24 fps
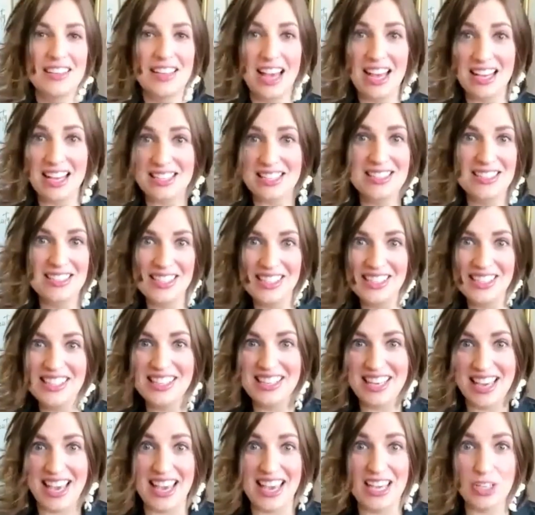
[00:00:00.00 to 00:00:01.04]

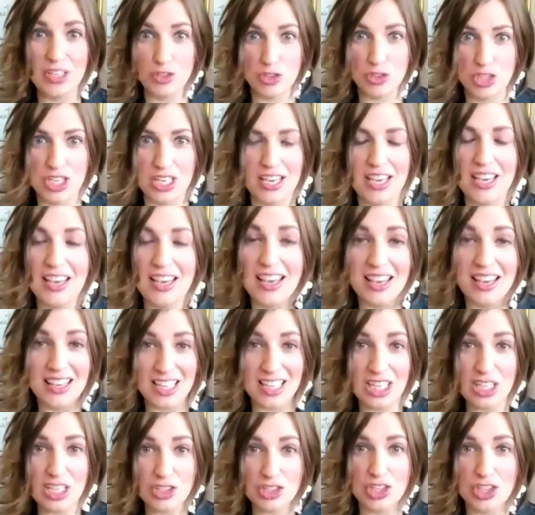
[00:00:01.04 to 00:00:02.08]
S.T.A.G.
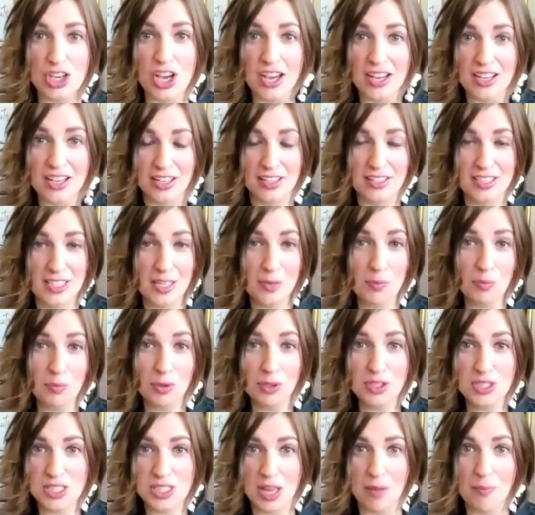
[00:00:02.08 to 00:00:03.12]
Each
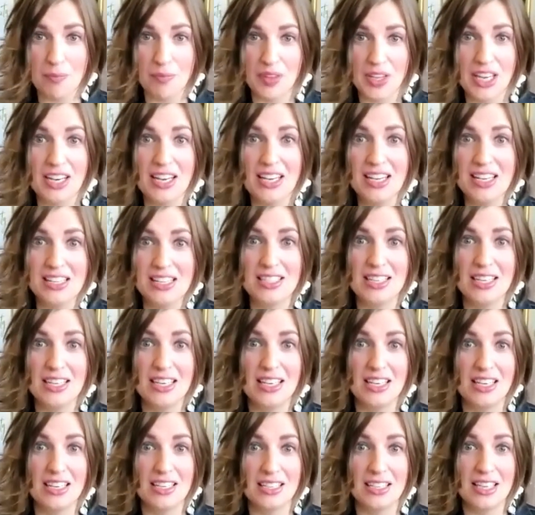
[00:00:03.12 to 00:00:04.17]
symbol something, and
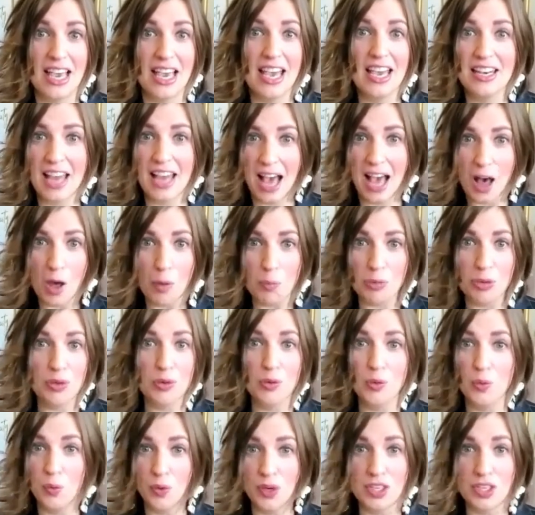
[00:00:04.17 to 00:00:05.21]
it can help
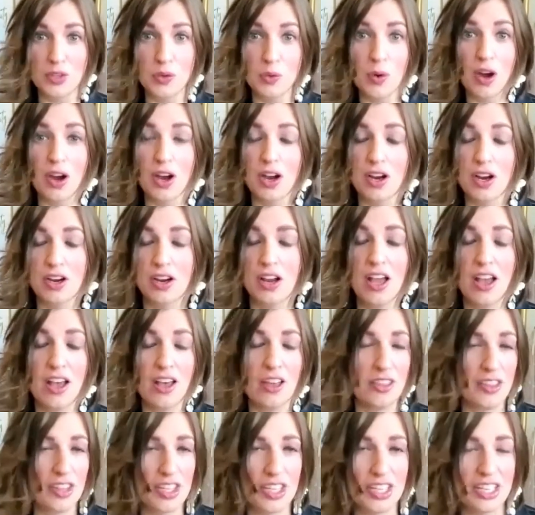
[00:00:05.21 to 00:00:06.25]
you when you are
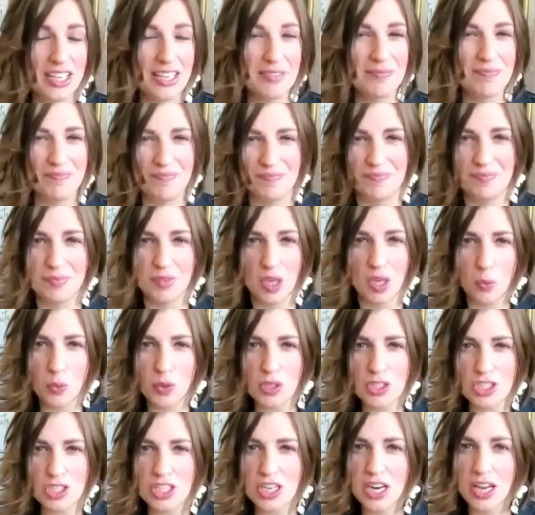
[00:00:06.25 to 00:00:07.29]
thinking,
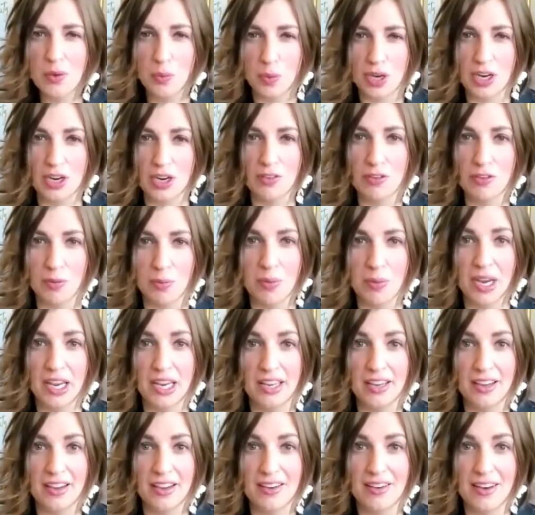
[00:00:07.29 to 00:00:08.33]
what should I wear for
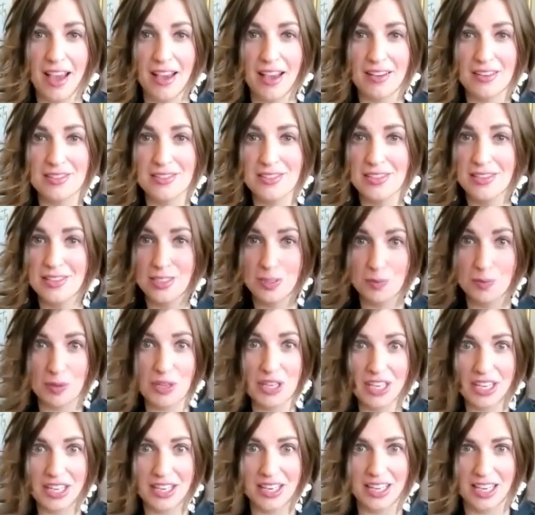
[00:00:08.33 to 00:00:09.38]
my next
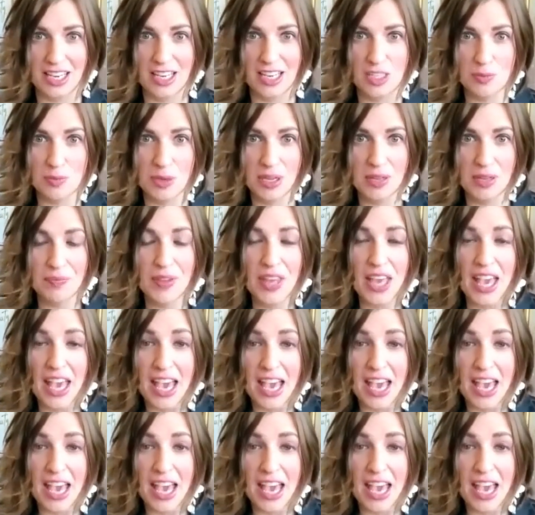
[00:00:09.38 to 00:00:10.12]
speaking engagement?